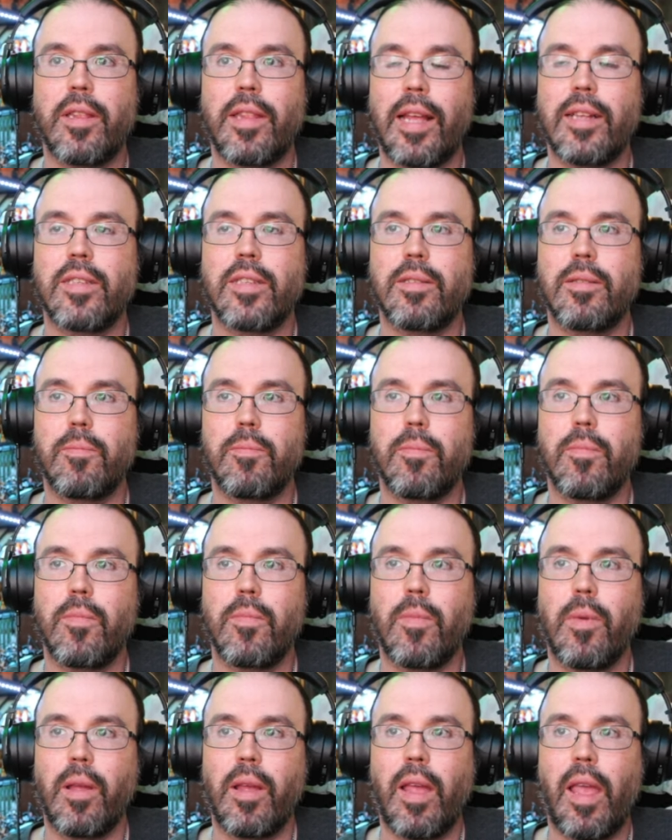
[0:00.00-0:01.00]
That's
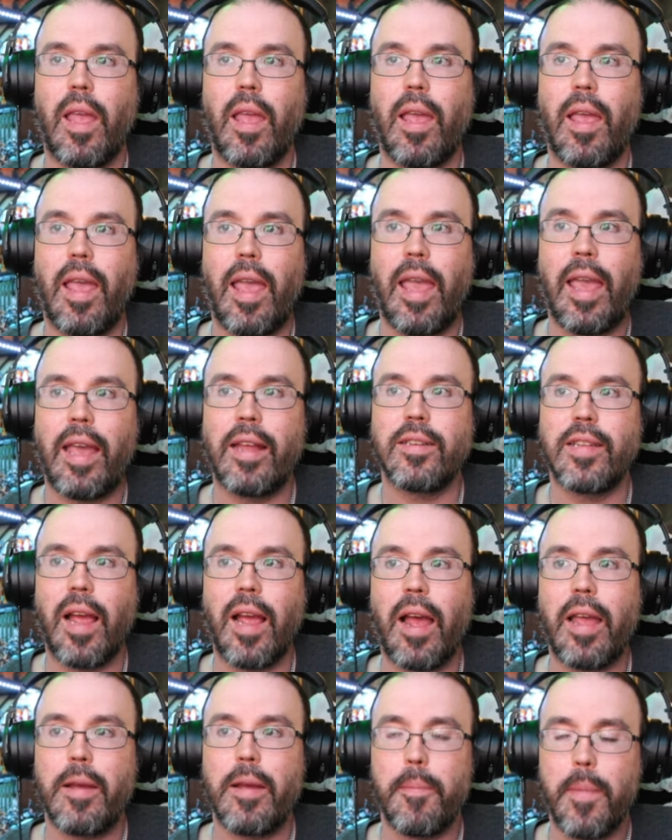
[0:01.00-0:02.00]

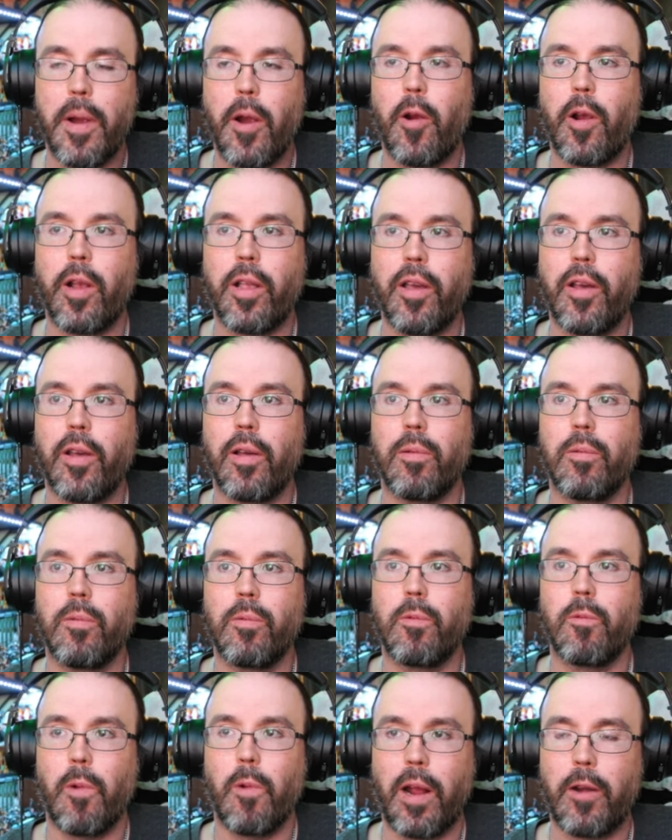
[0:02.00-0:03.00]
anti-America
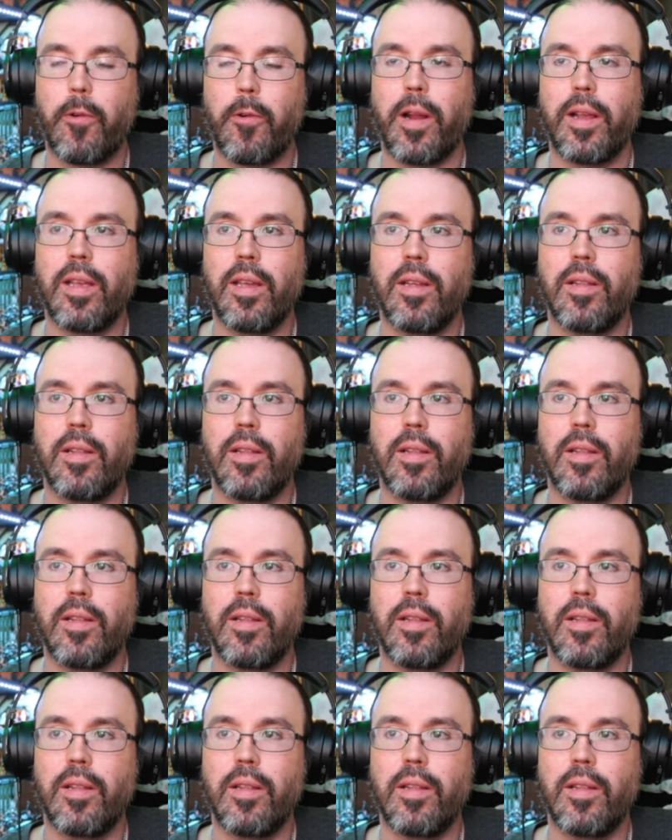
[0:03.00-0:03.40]
rhetoric.